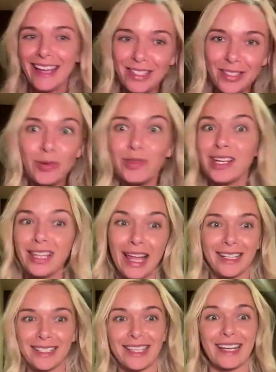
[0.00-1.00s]
It's only
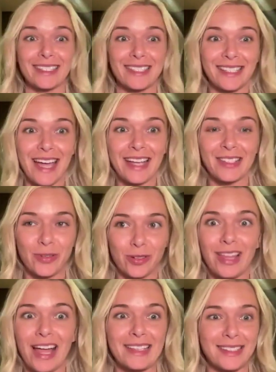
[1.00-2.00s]
like 6 days or
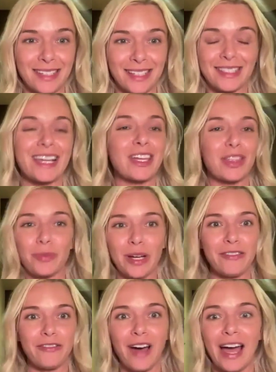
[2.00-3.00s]
less. It's like
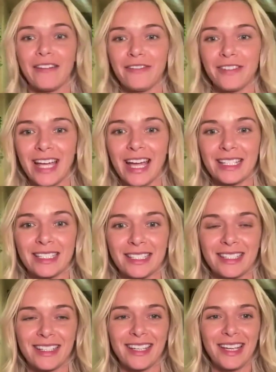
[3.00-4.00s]
3 to 5
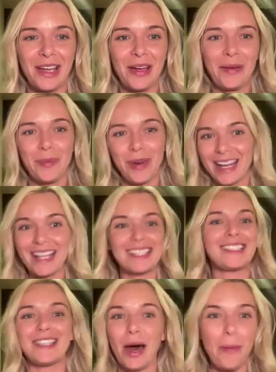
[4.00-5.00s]
days, but
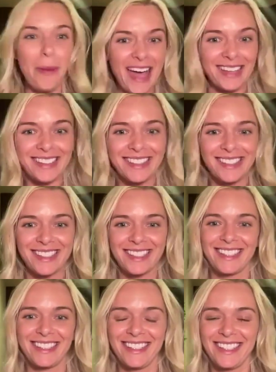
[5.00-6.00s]
it's the best.
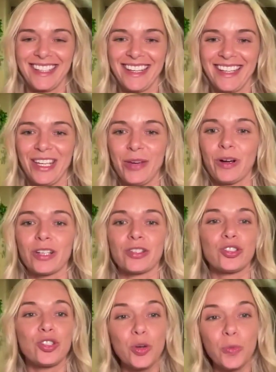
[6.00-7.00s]
You are
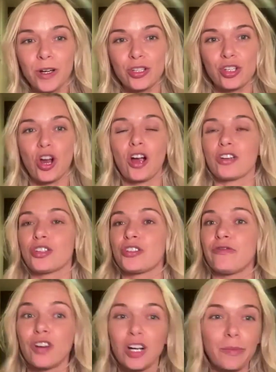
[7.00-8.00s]
supercharged
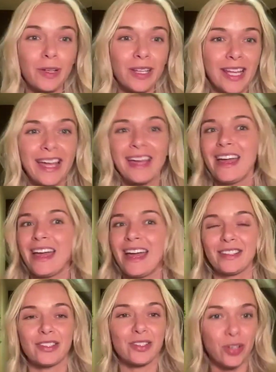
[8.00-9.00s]
verbally
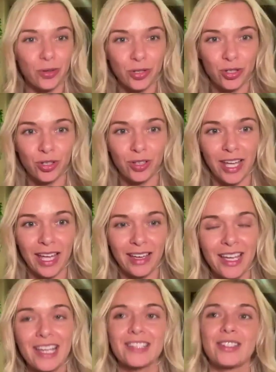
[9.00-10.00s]
and socially.
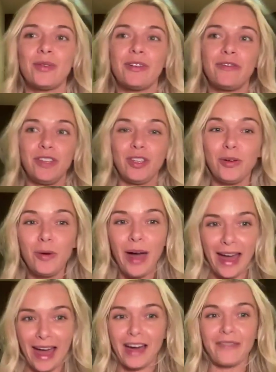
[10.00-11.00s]
So if you
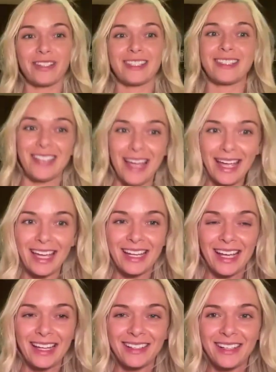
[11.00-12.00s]
have a say
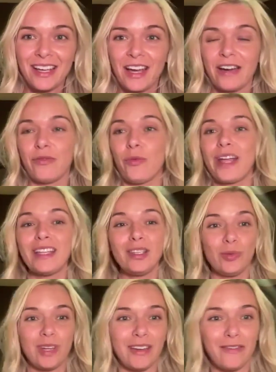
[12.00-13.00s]
in it of when
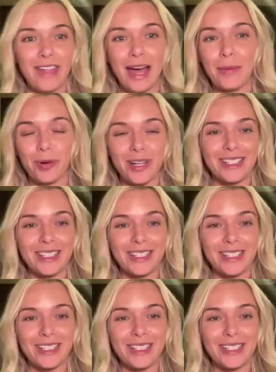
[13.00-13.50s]
you give that